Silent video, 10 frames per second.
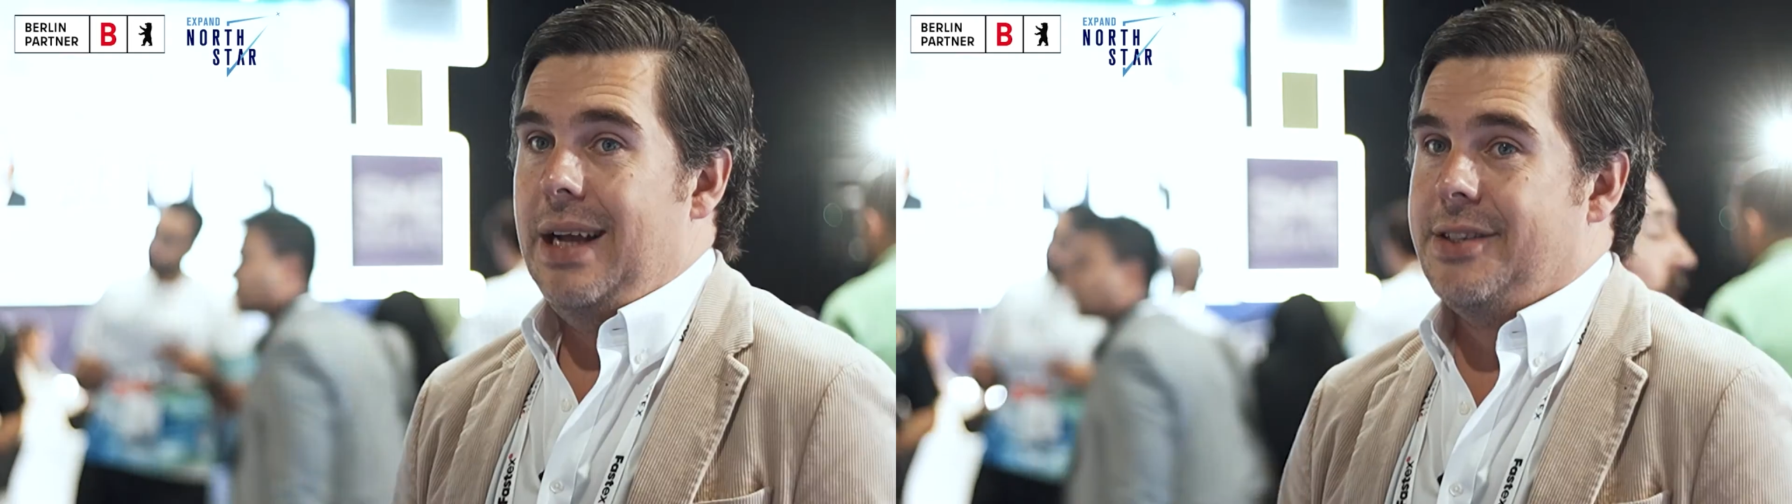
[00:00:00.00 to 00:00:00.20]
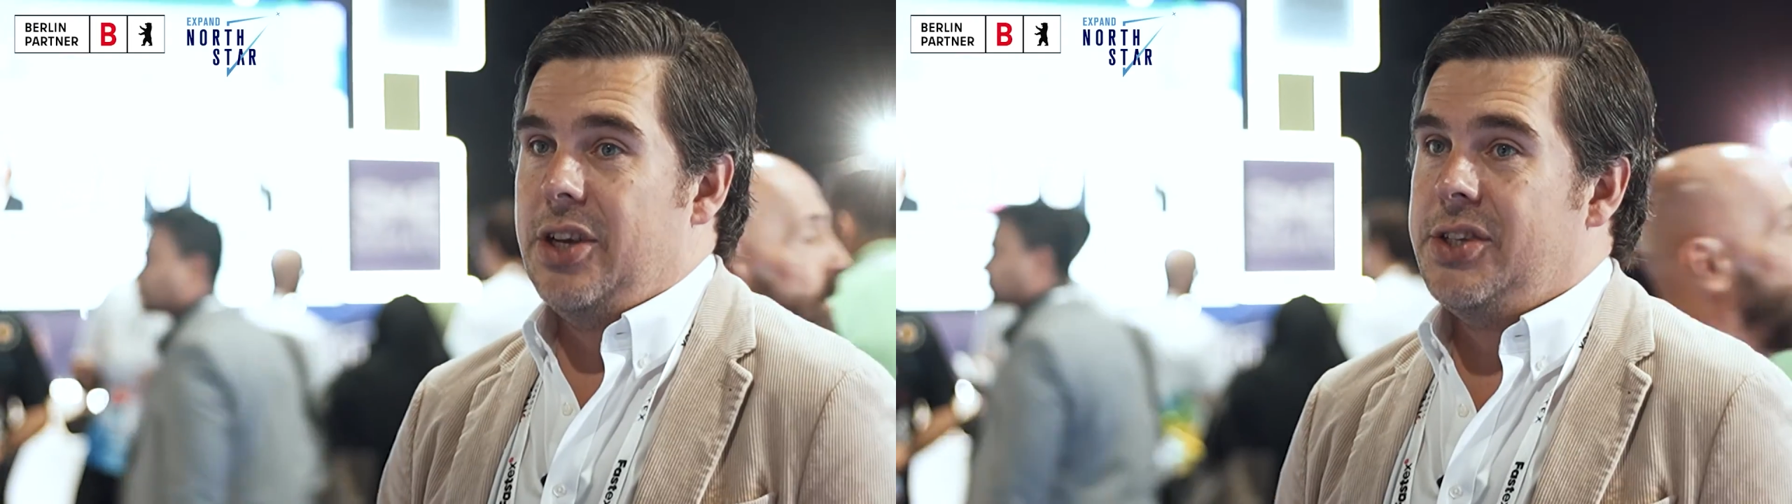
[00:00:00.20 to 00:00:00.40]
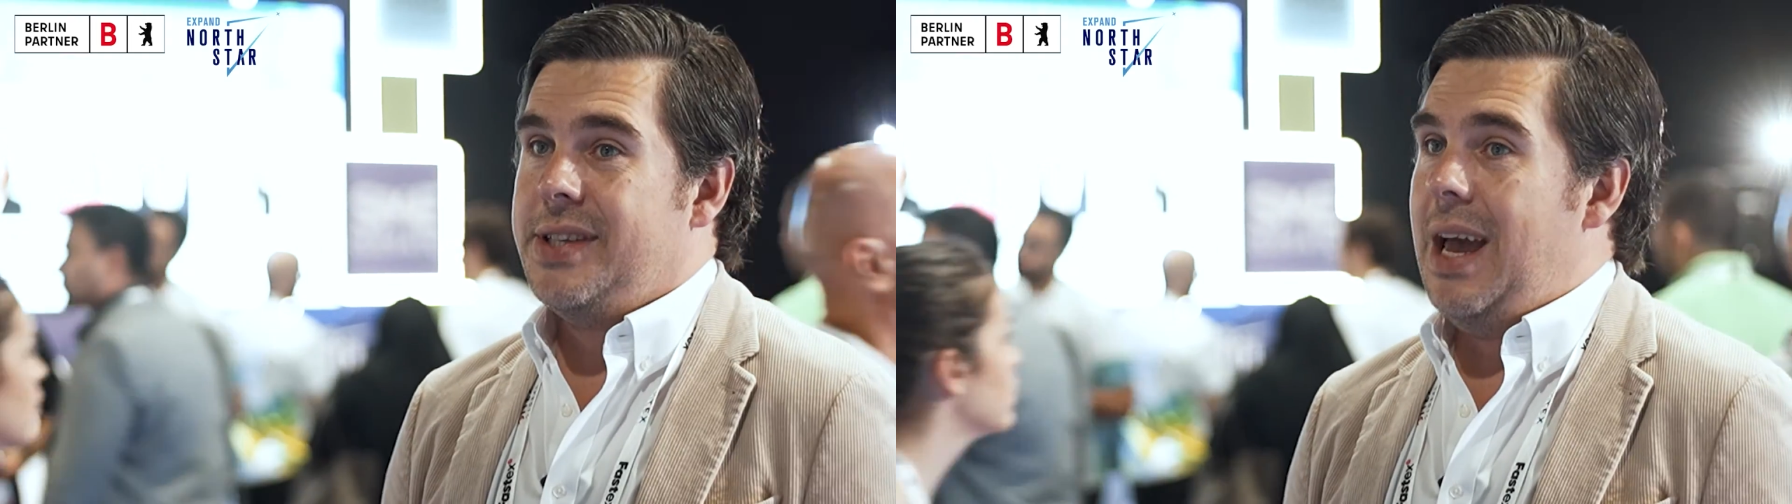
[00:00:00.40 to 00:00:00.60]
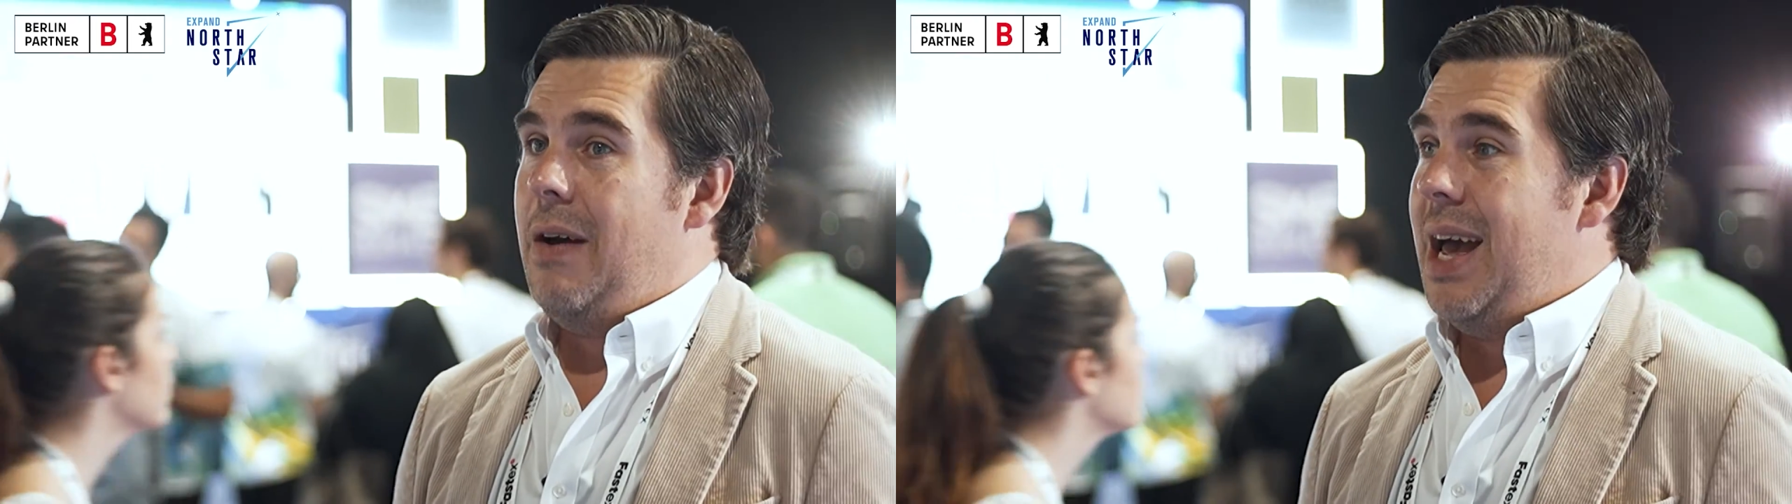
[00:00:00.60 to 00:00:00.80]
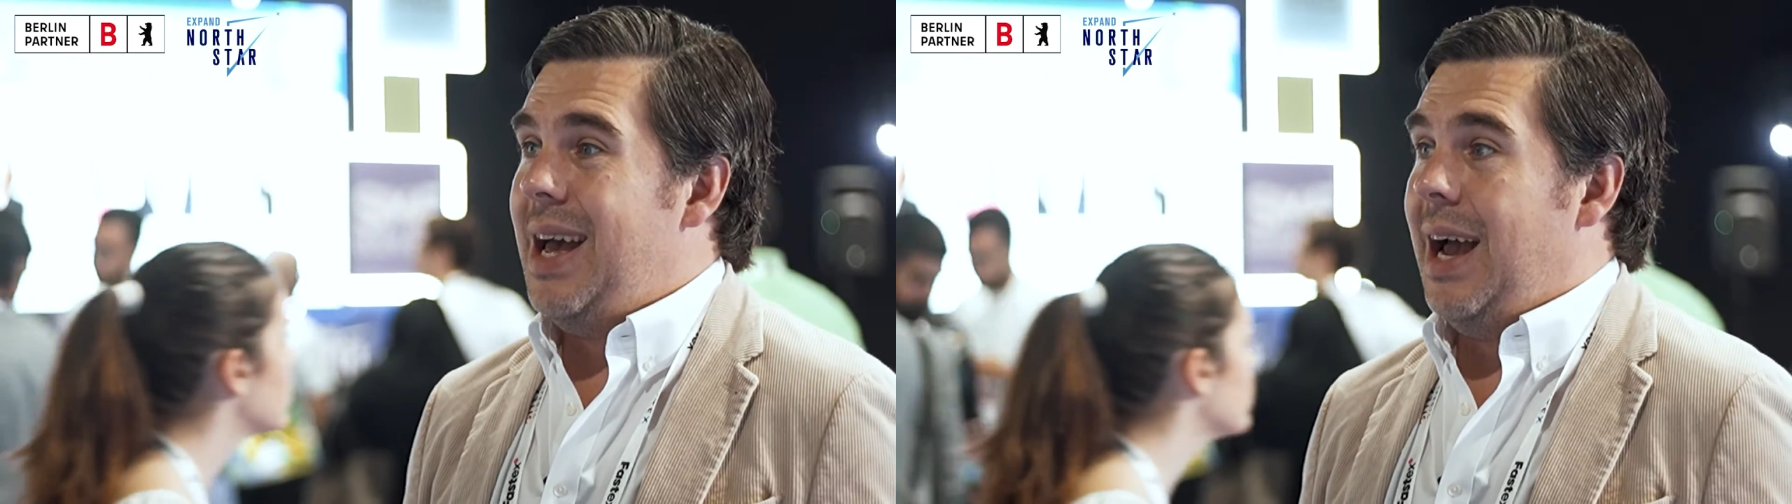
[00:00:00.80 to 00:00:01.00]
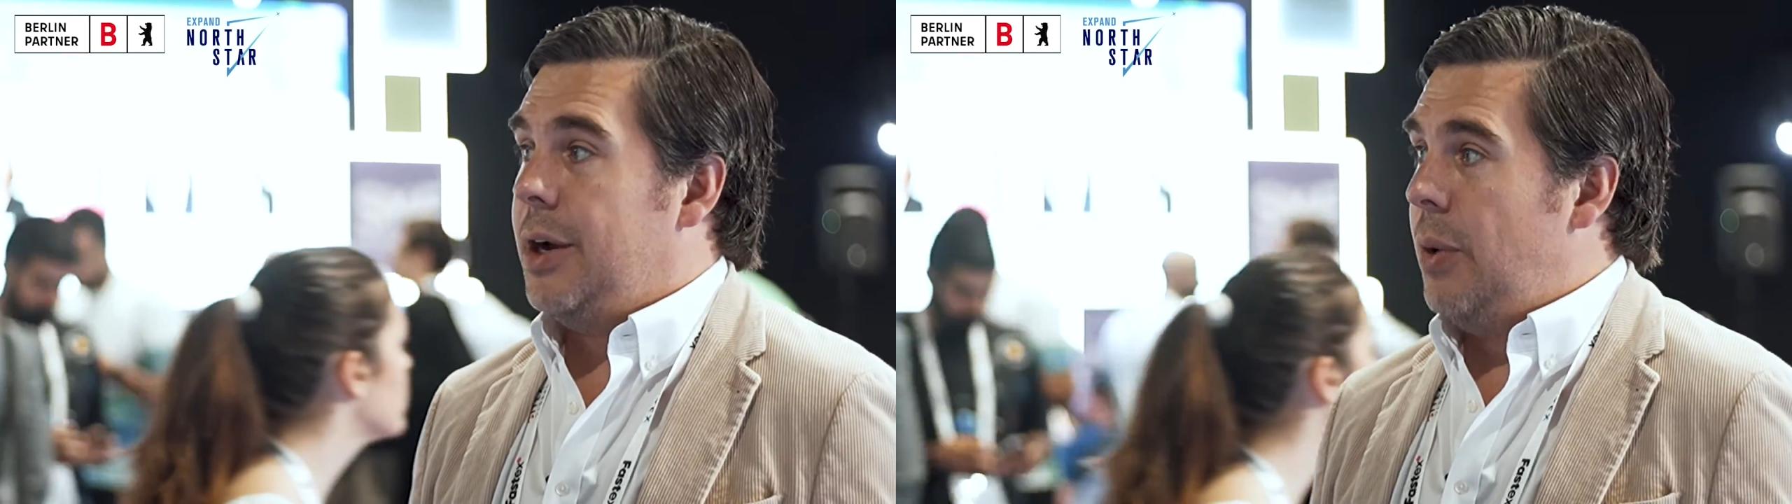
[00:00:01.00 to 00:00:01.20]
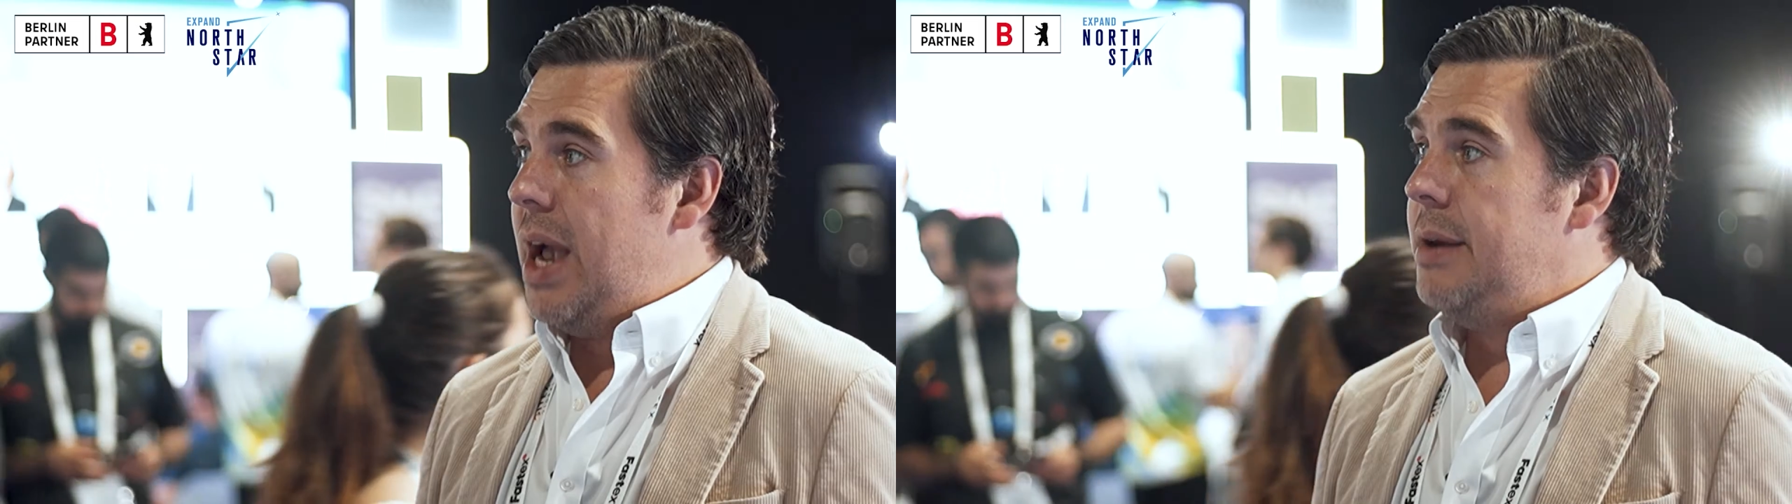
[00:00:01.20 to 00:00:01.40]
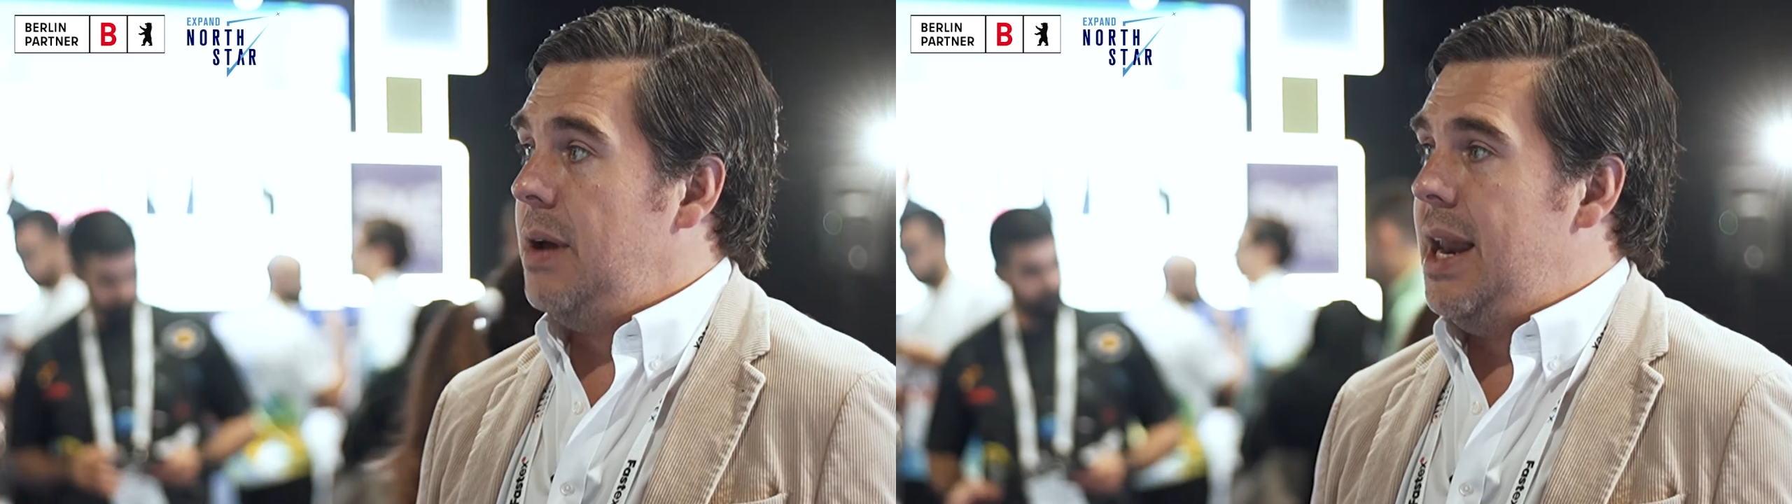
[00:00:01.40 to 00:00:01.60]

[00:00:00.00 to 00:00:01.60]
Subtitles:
it's just a great